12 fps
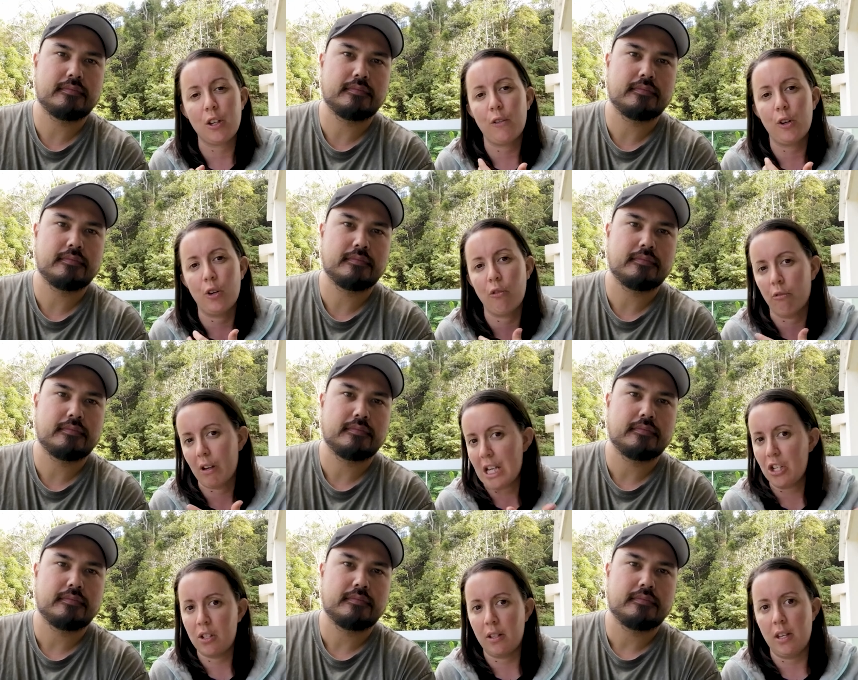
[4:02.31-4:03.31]
Speaker 1: you for a
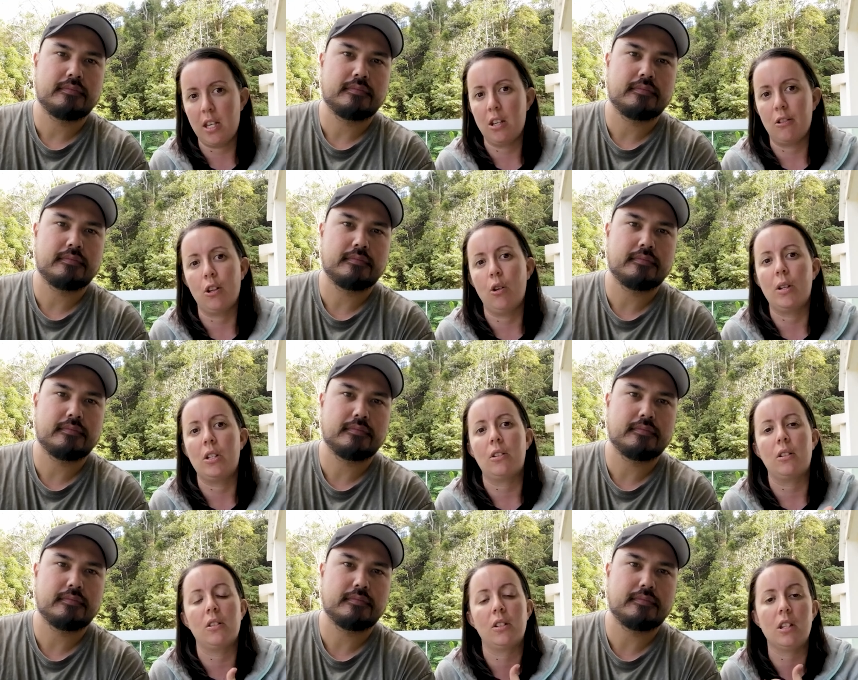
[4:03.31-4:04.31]
region that you're going
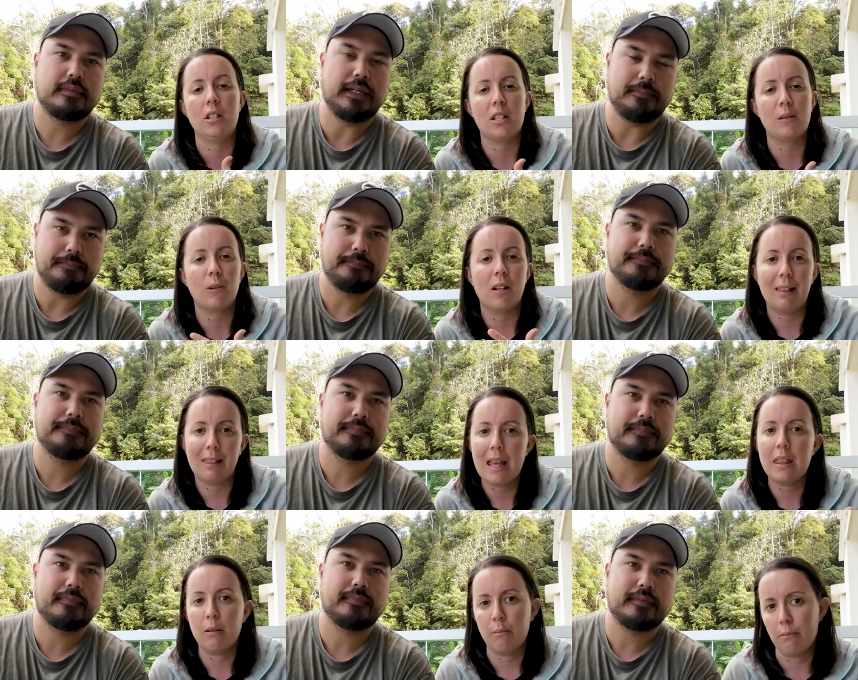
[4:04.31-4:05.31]
to. So you just want to
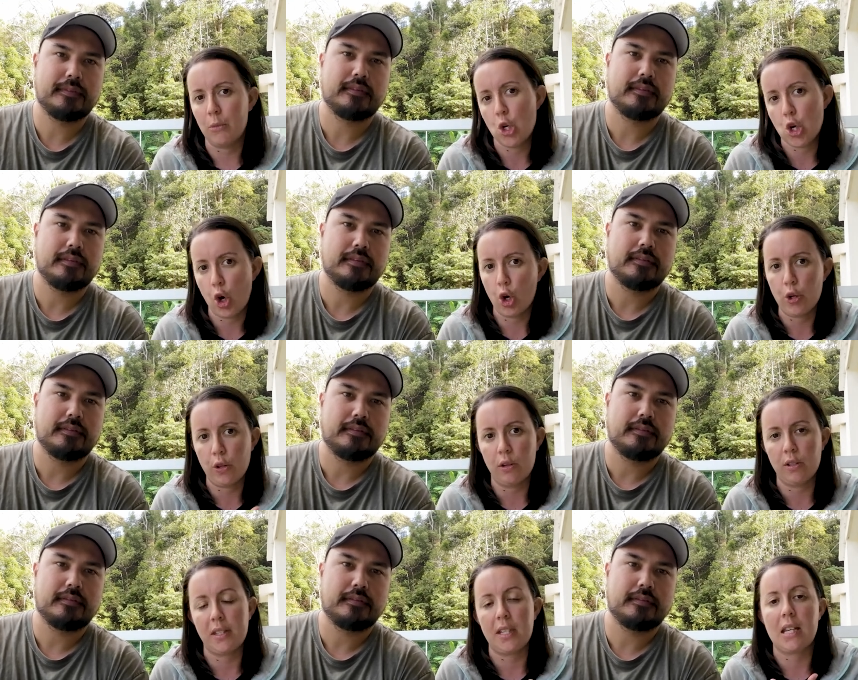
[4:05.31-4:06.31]
let them know
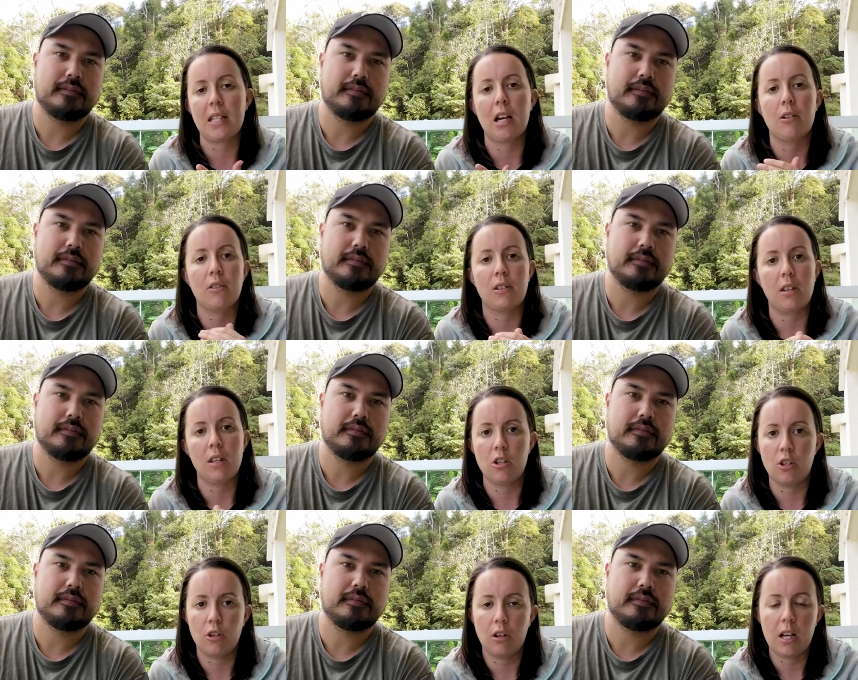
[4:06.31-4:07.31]
those details so that
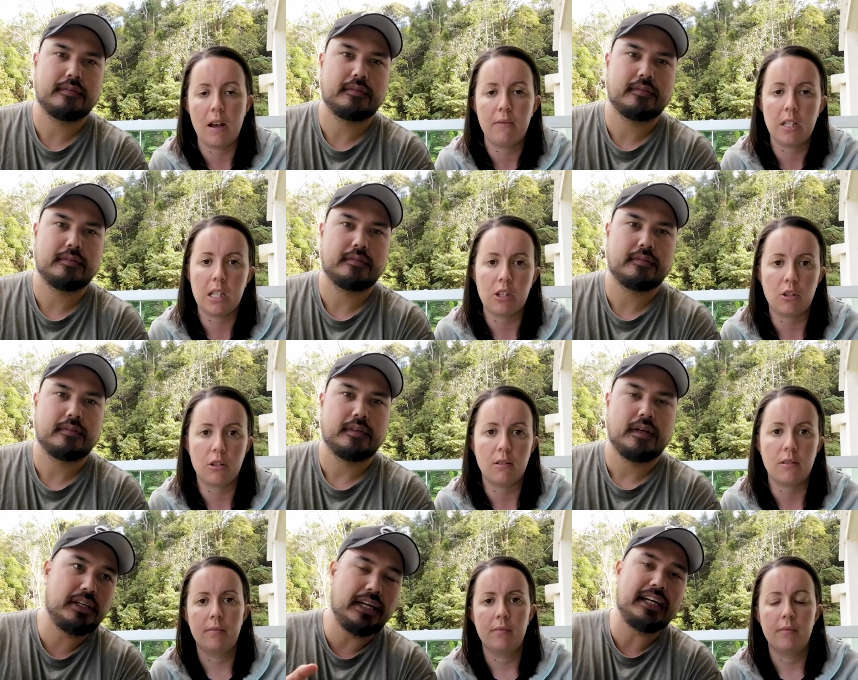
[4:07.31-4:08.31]
you don't have any issues.
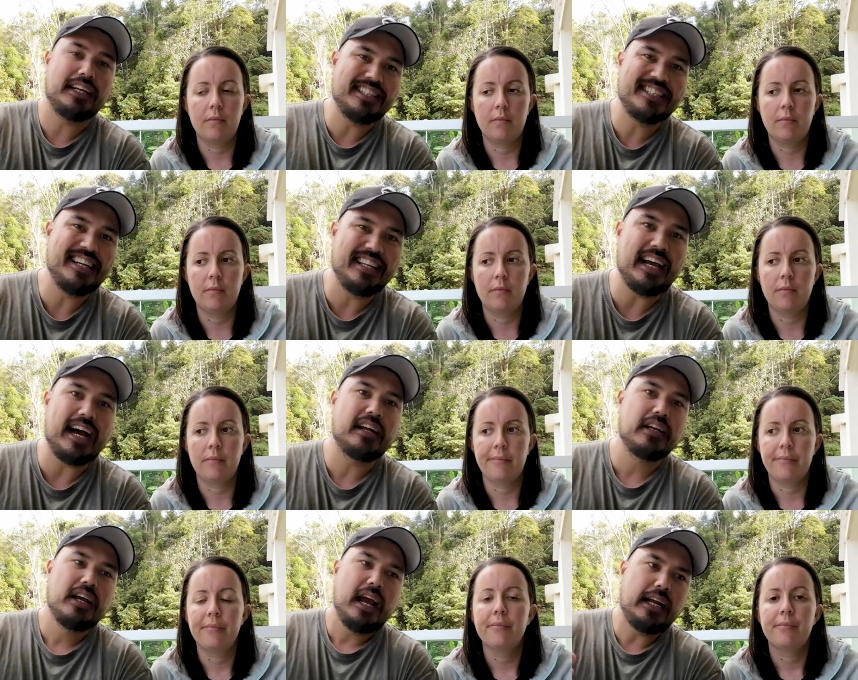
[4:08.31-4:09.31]
Speaker 2: You need to consider that.
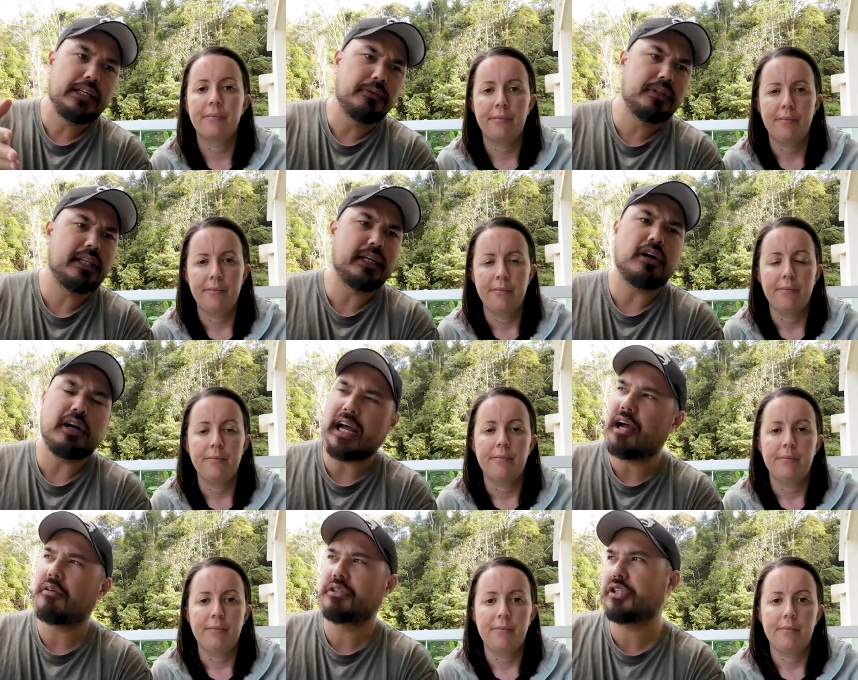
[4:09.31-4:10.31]
And you would think, okay,
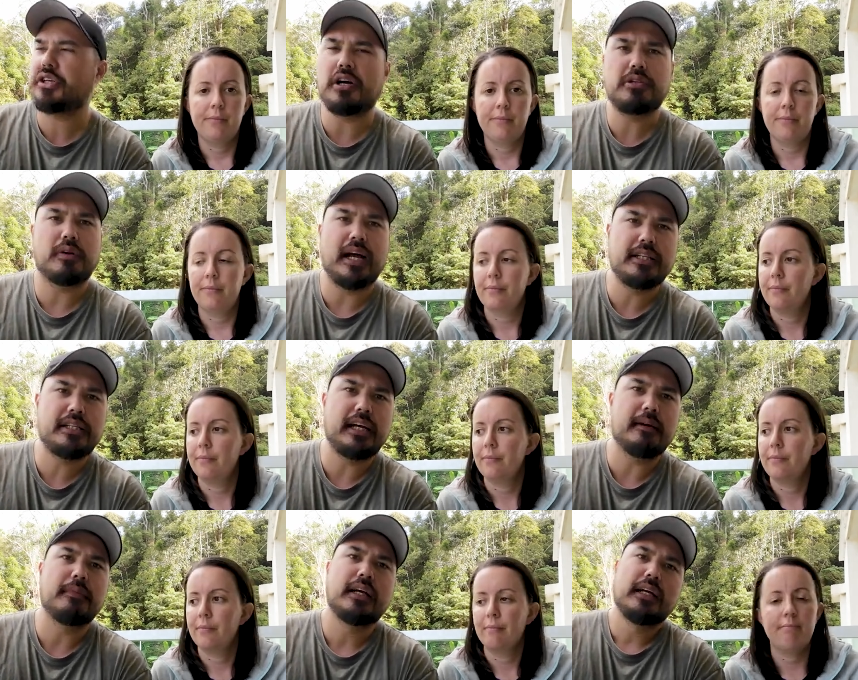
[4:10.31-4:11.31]
I'll just go to an
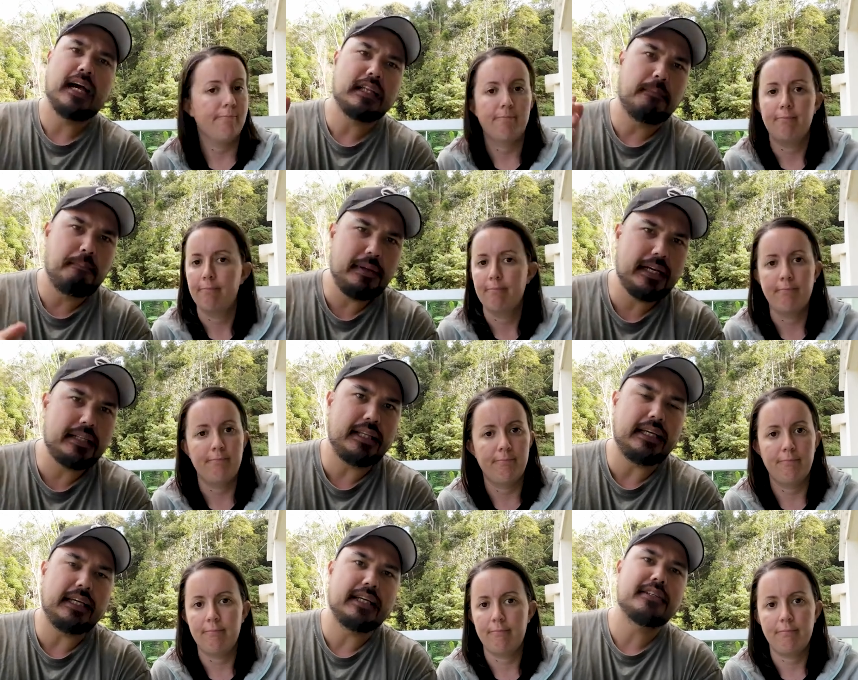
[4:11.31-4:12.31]
ATM. Now the big
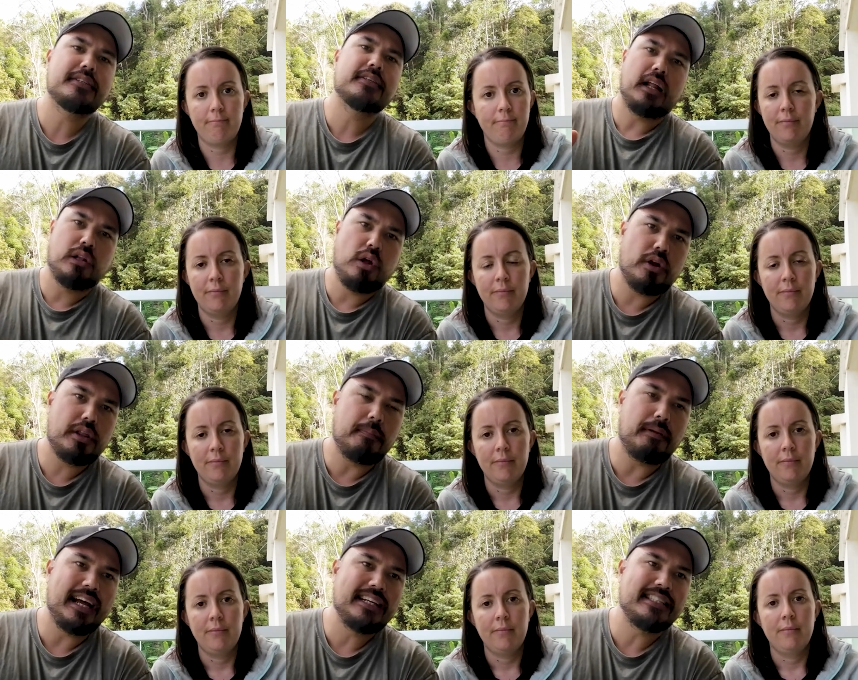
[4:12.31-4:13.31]
thing is a lot of the
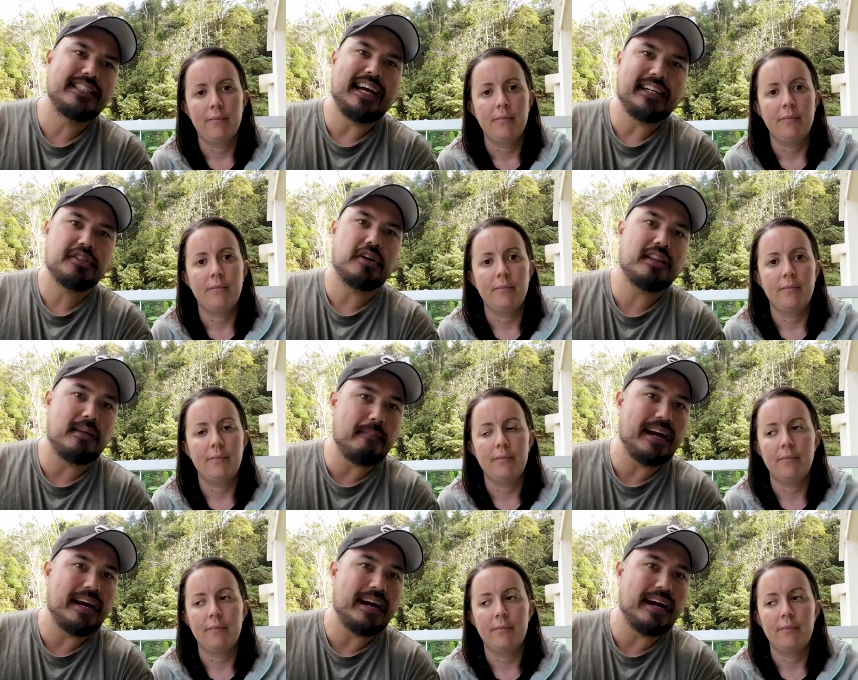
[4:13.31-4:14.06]
places outside of the